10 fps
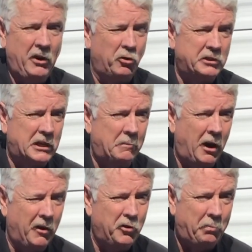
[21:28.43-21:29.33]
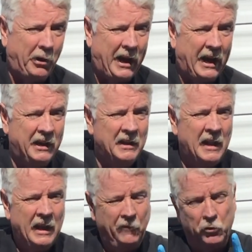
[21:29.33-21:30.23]
or some other brand.
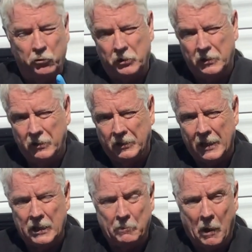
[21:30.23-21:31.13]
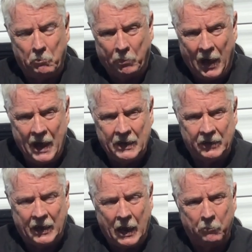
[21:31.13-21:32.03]
If you're thinking about buying a
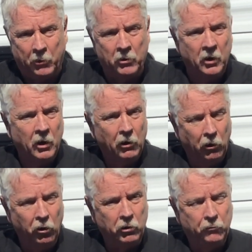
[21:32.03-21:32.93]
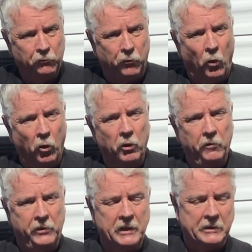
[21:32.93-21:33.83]
camper, look for
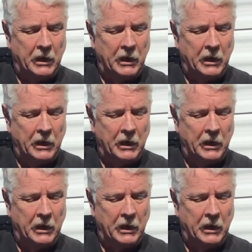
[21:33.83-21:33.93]
this